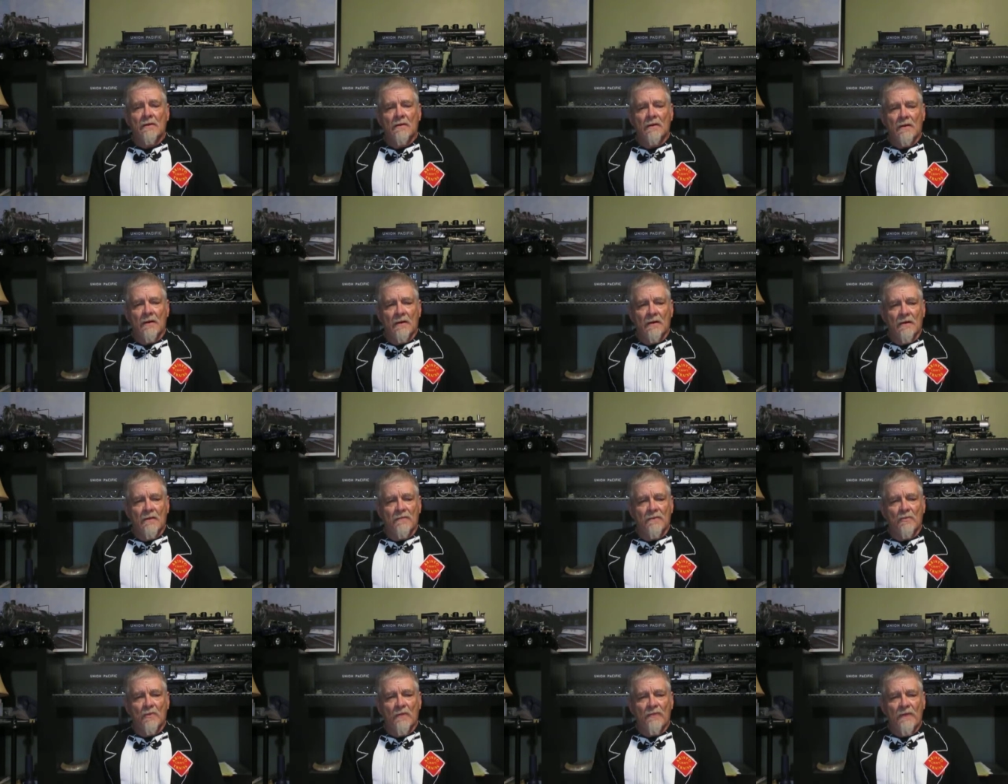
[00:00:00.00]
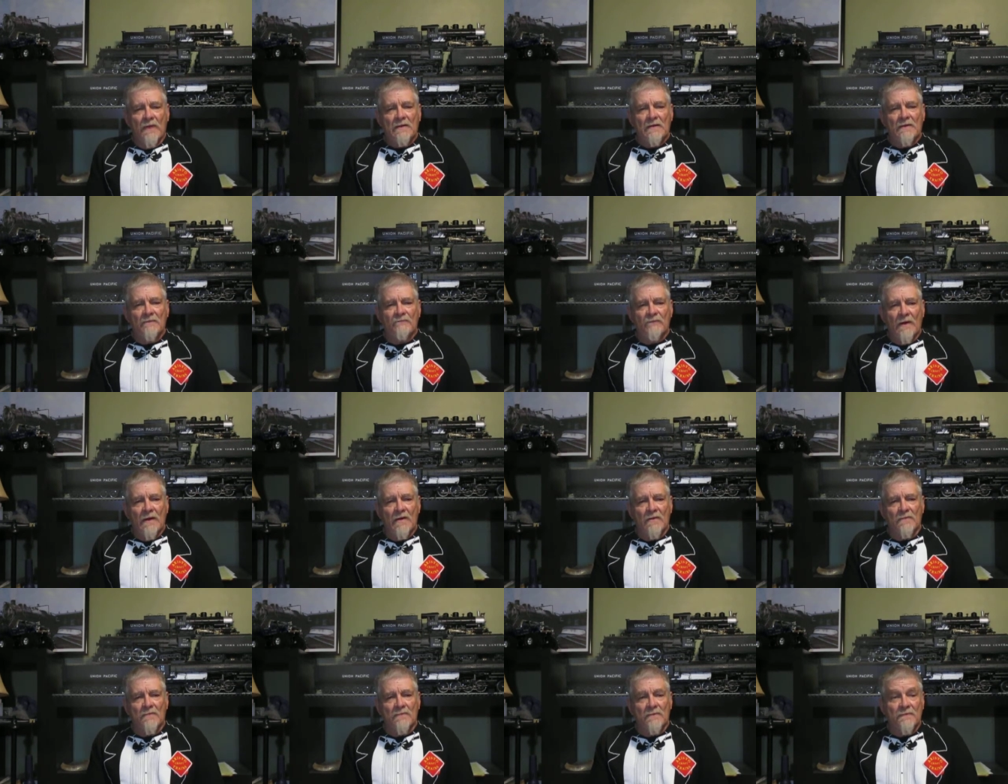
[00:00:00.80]
Uh, the one thing I
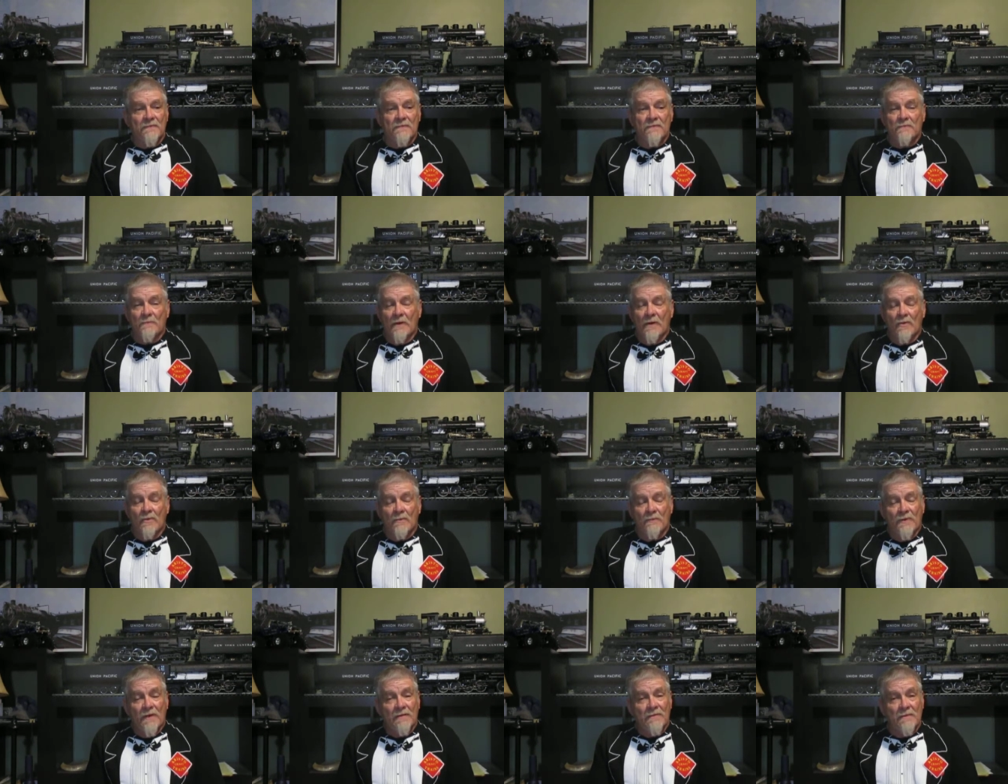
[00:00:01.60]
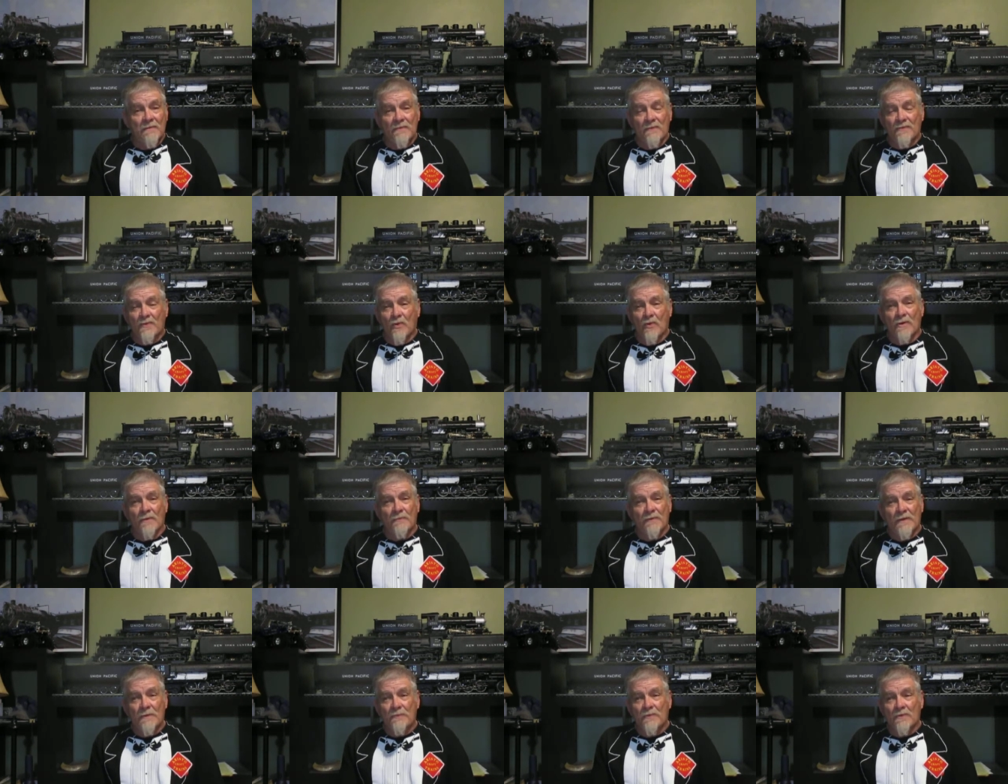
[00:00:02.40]
found, this is my own opinion, the Torah
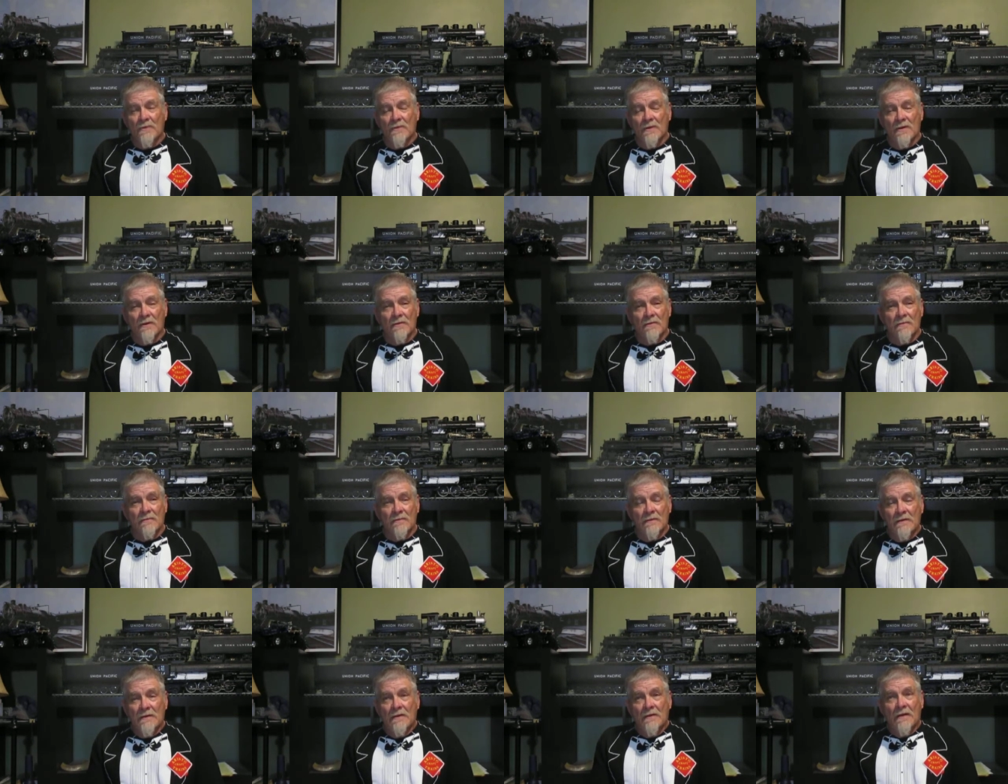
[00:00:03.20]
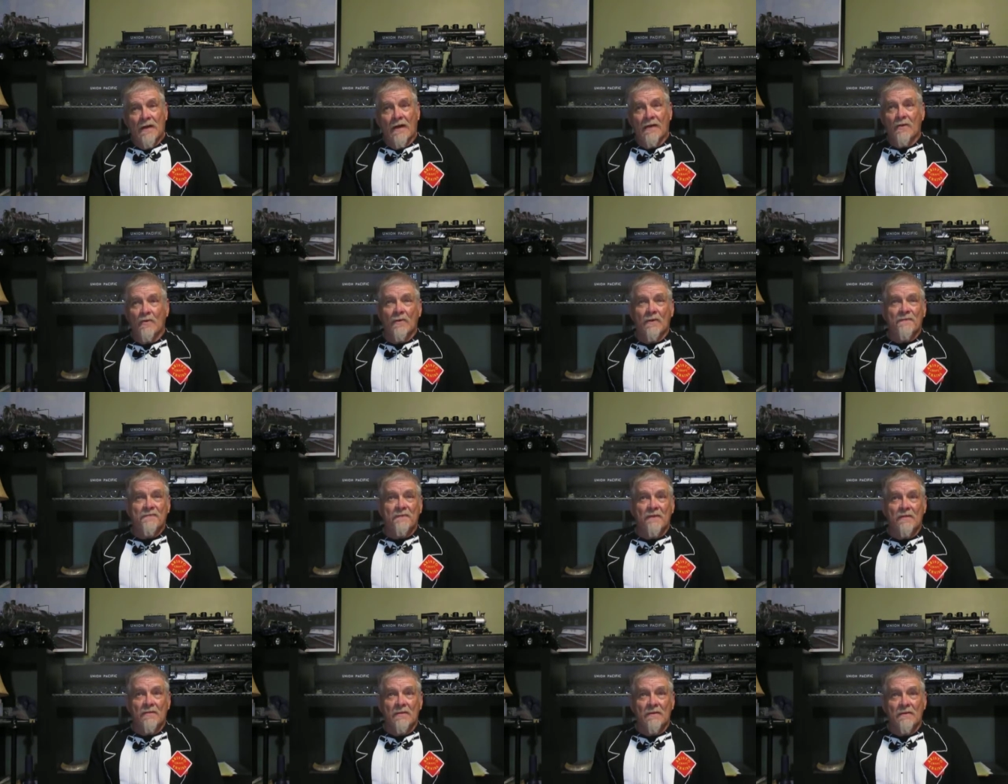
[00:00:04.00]
people are, I don't want to
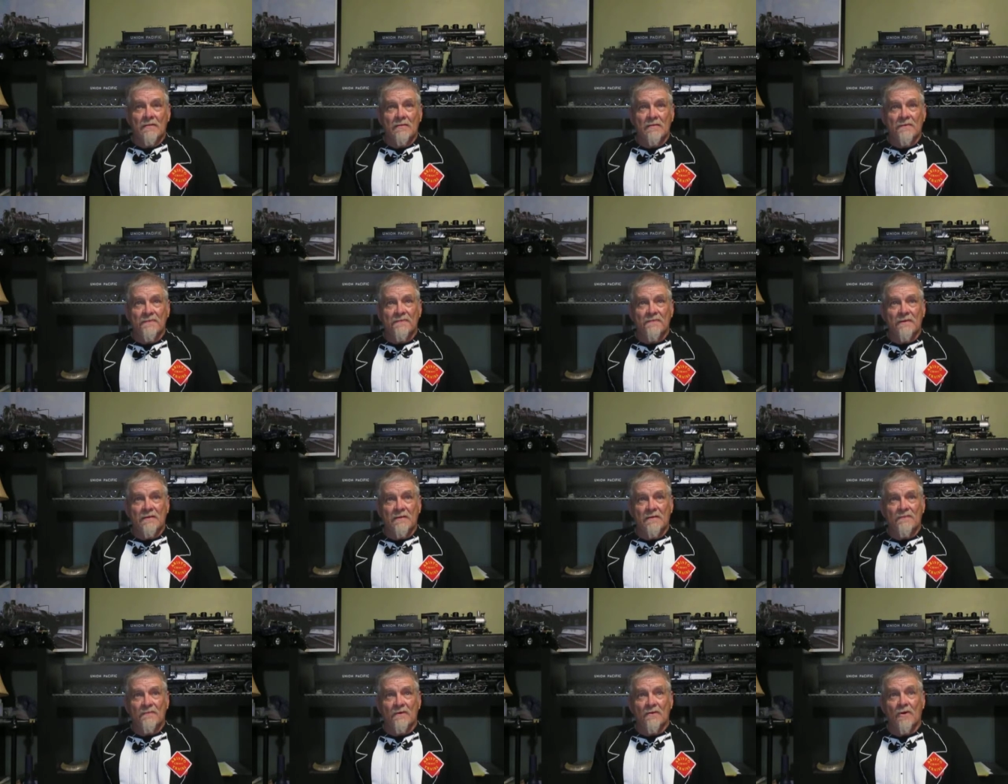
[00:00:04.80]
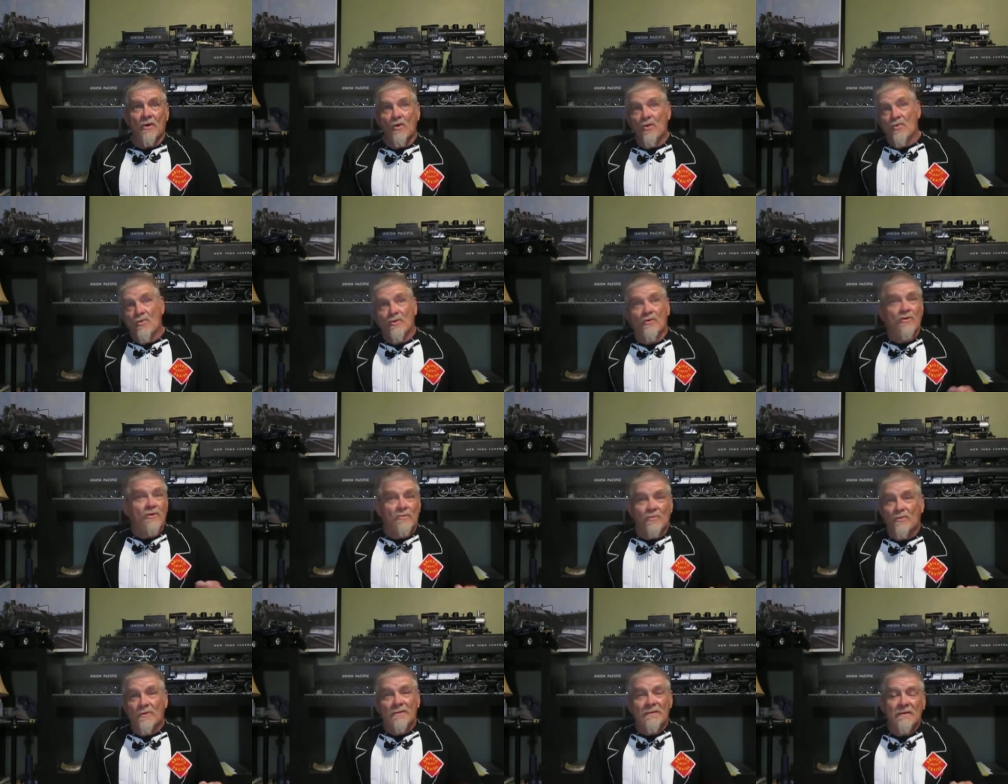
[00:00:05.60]
say legalistic because they'll go, oh,
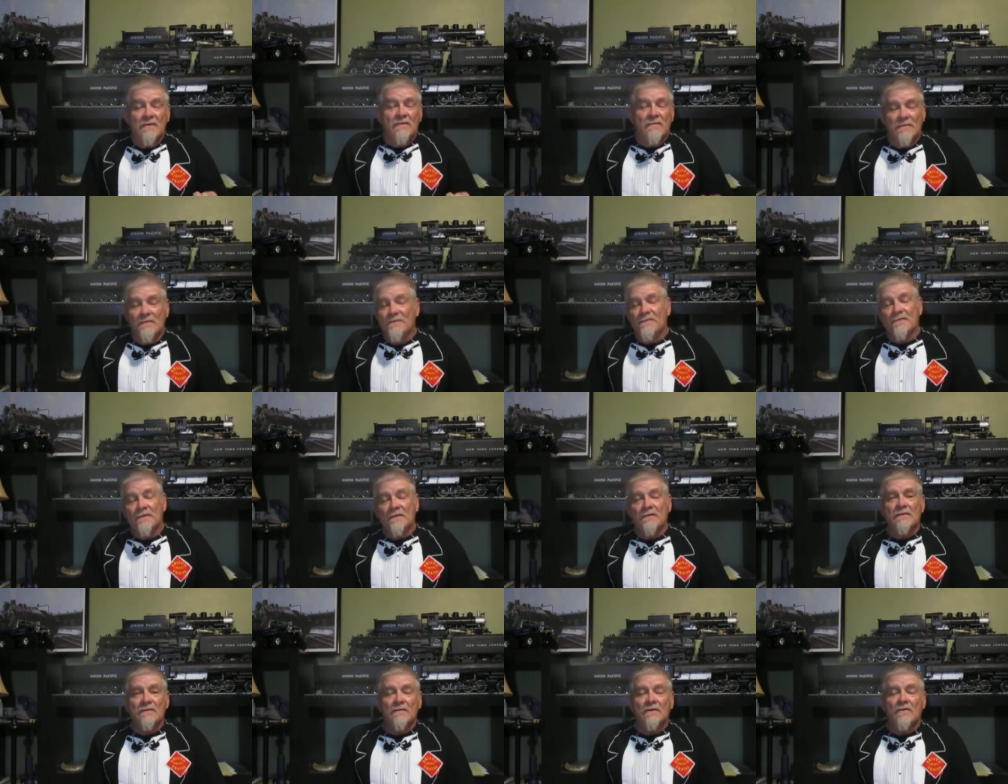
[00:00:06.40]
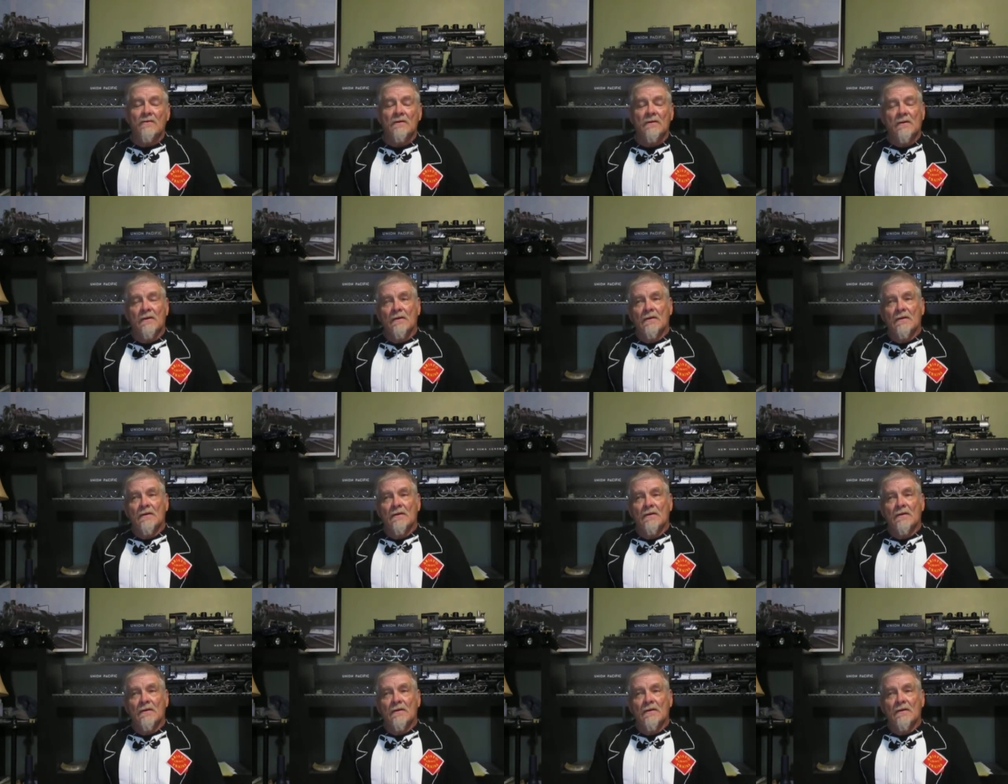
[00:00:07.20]
good, we're legalistic, you know.